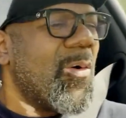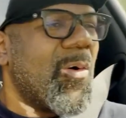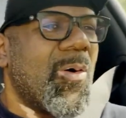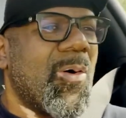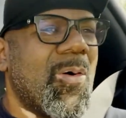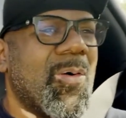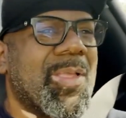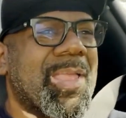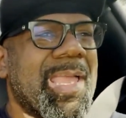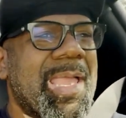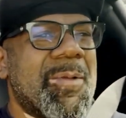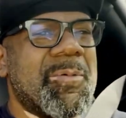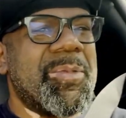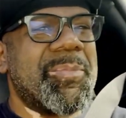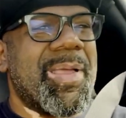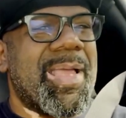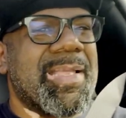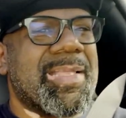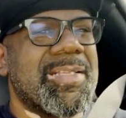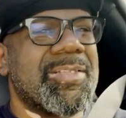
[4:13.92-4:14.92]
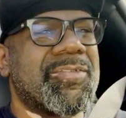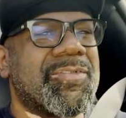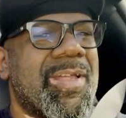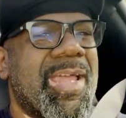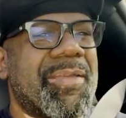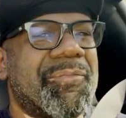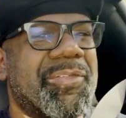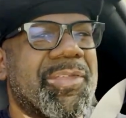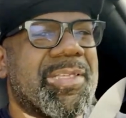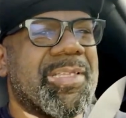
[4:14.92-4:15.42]
Okay, we back in
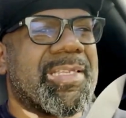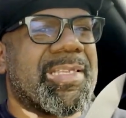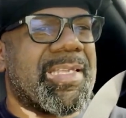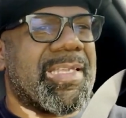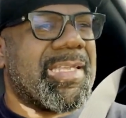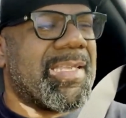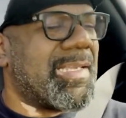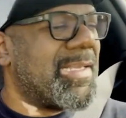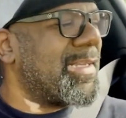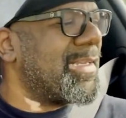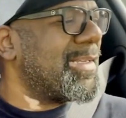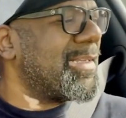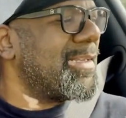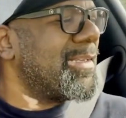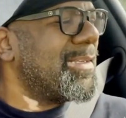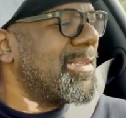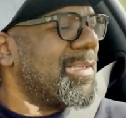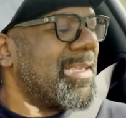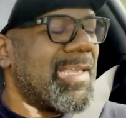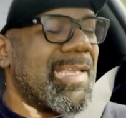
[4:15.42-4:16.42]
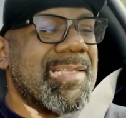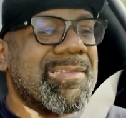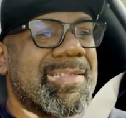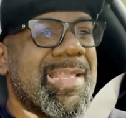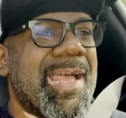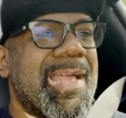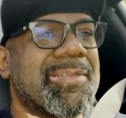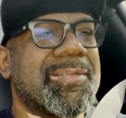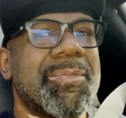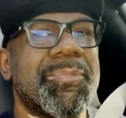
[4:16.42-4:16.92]
traffic again. It's
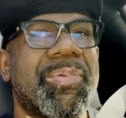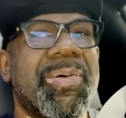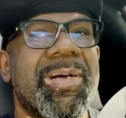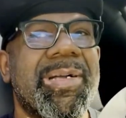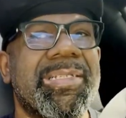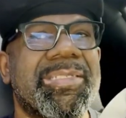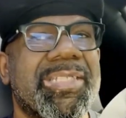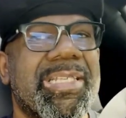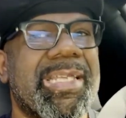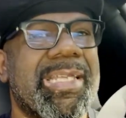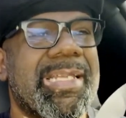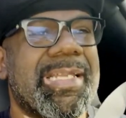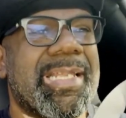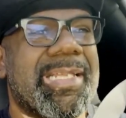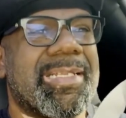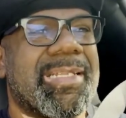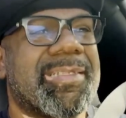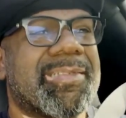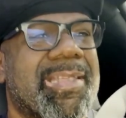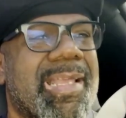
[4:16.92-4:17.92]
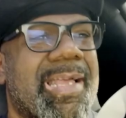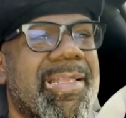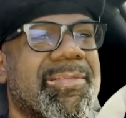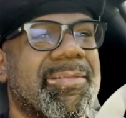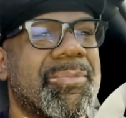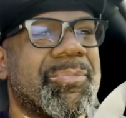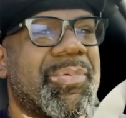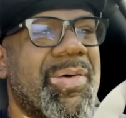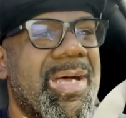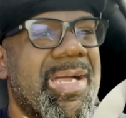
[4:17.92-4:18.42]
got some punch in it. It's got
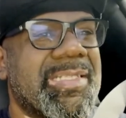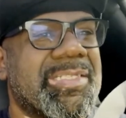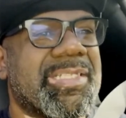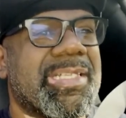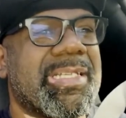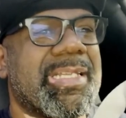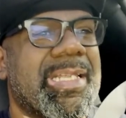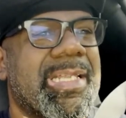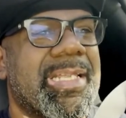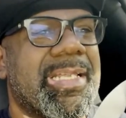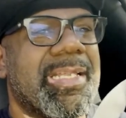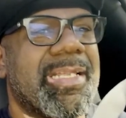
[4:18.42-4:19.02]
some punch in it.